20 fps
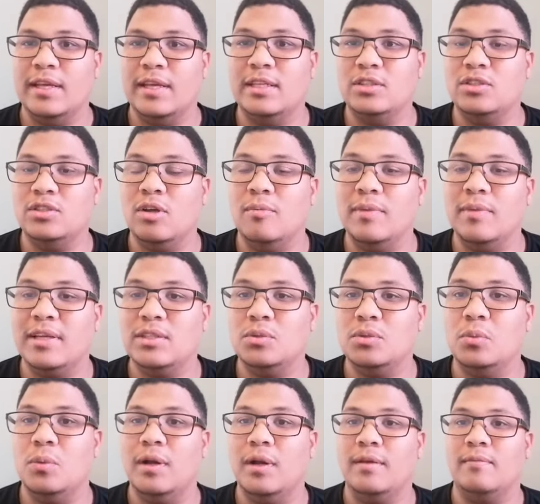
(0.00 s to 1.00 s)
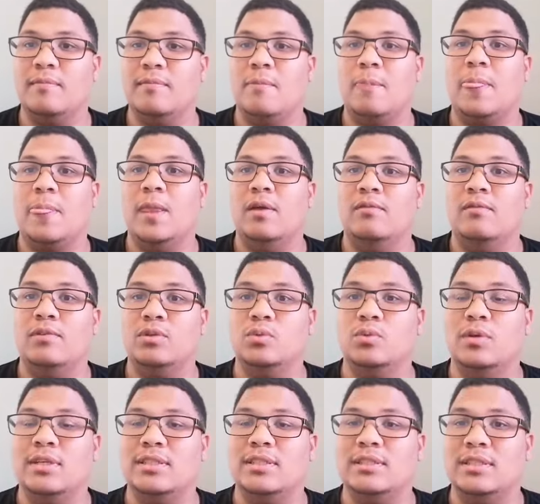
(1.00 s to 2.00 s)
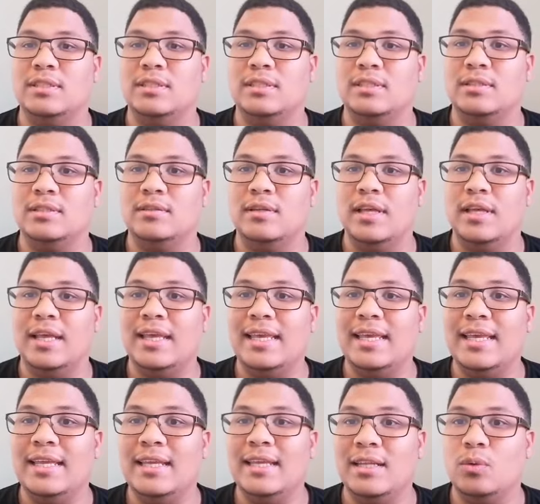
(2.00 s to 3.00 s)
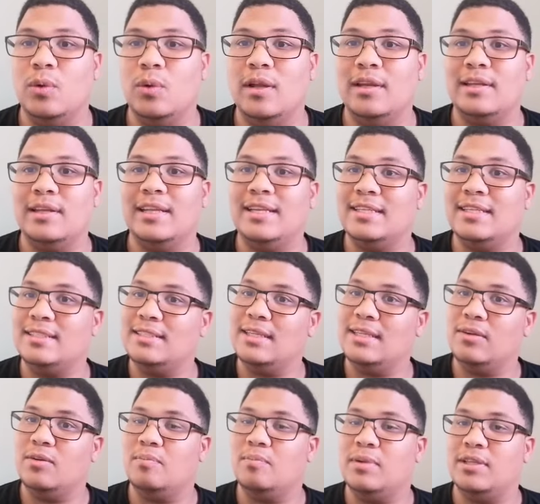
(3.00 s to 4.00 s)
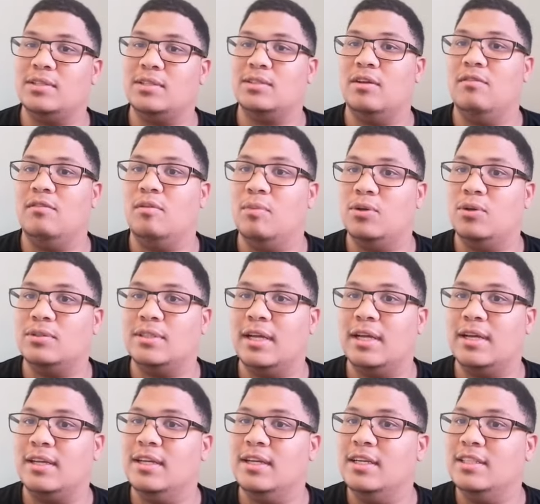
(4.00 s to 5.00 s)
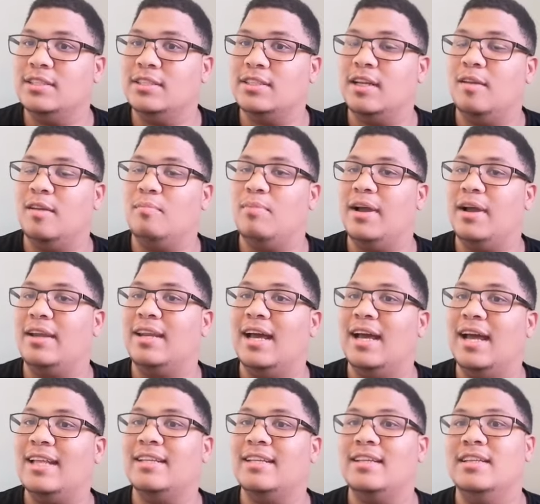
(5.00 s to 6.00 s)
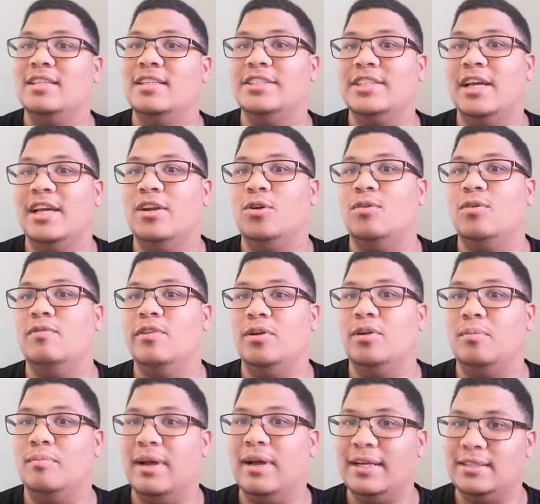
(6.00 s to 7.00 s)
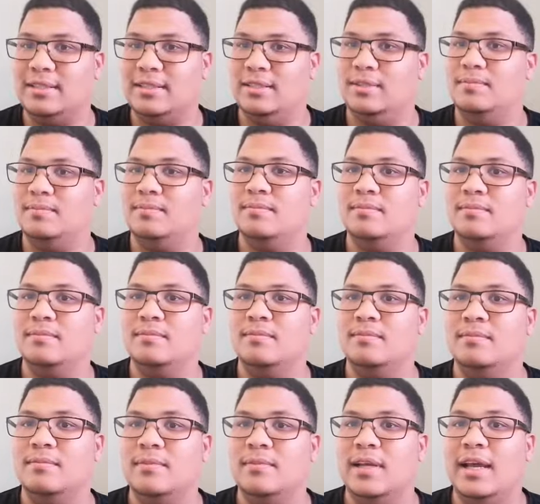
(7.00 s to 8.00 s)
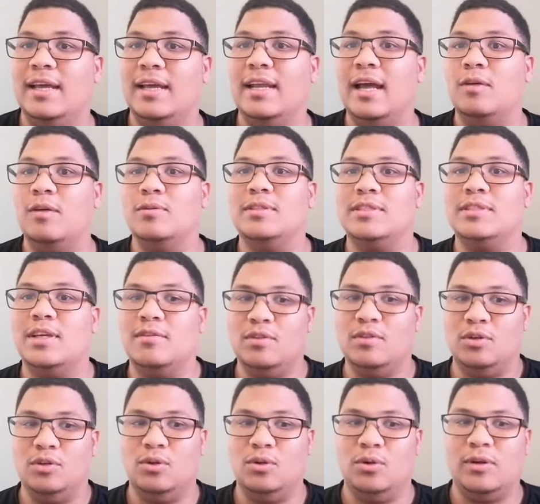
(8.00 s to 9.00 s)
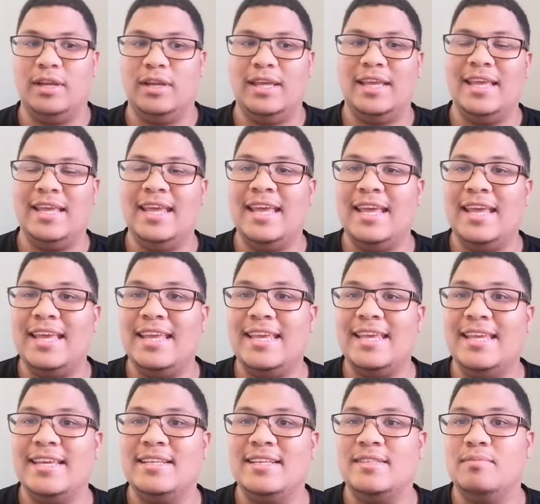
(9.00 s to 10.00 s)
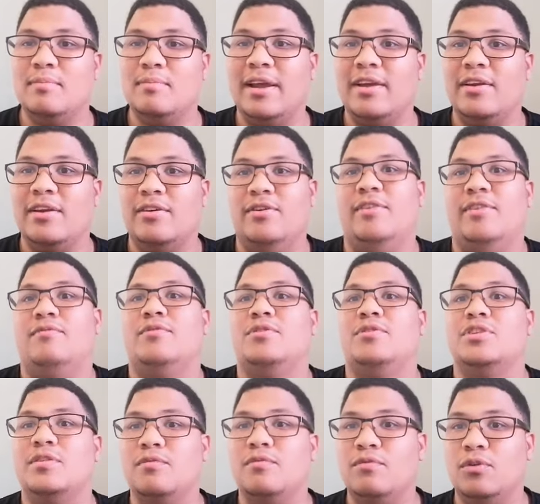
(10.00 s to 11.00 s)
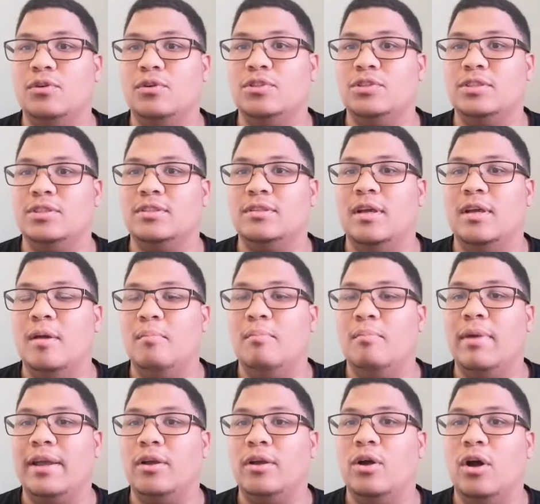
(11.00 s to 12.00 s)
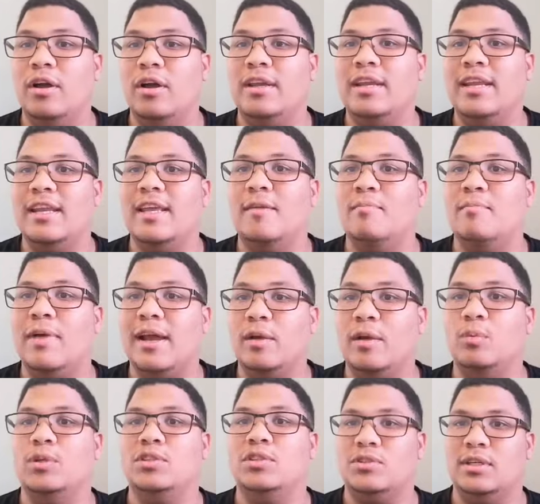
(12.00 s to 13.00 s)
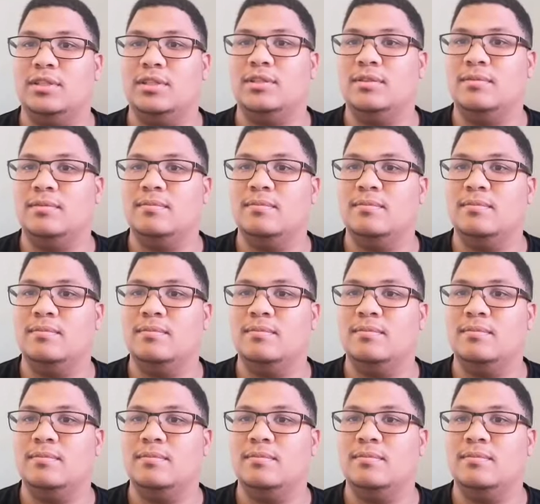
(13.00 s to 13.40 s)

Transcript: In Psalm 91, verse 1, it says, He that dwelleth in the secret place of the Most High shall abide under the shadow of the Almighty. And I will say of the Lord, He is my refuge and fortress, my God, in Him I will trust.